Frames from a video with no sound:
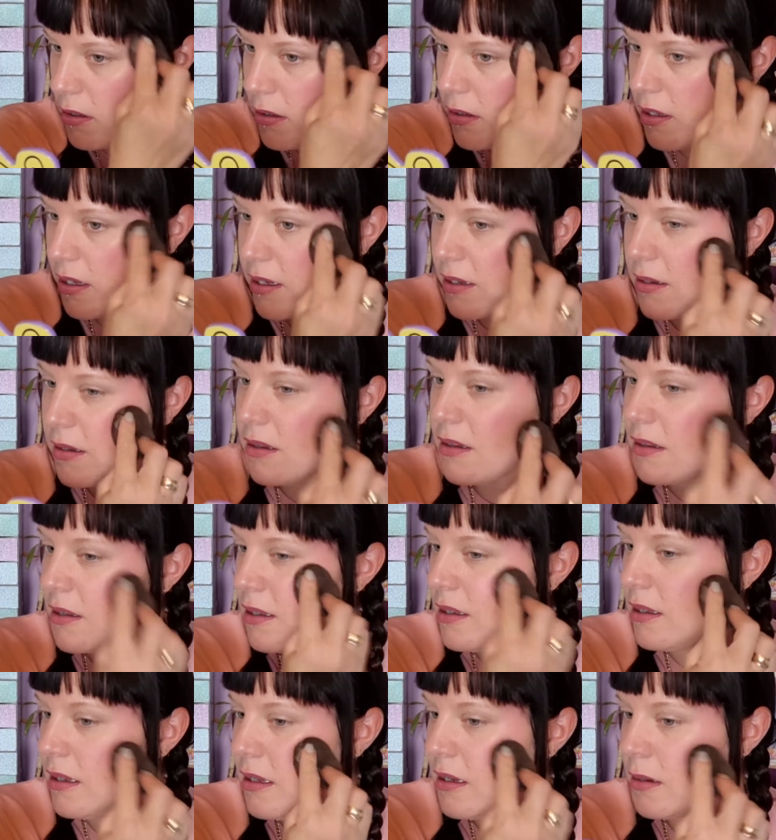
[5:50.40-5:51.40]
Like a
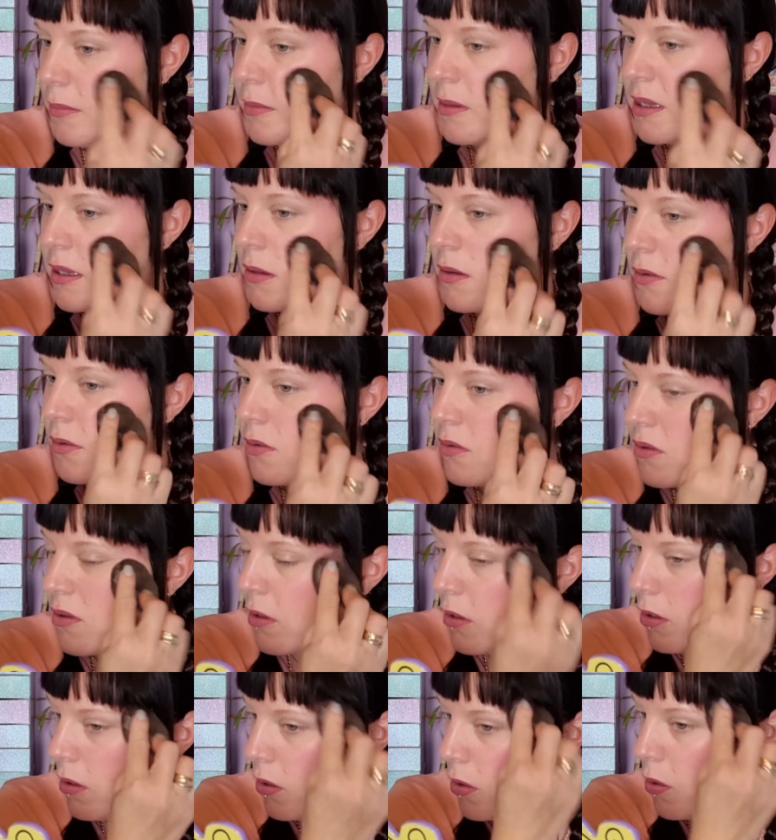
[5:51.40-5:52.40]
little bit goes
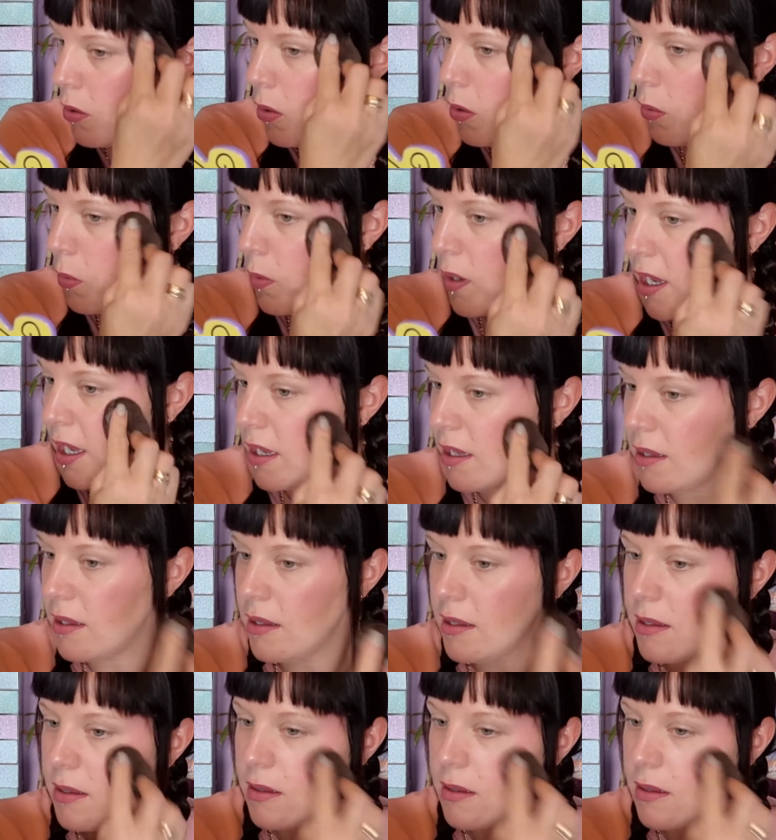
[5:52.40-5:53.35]
a long way.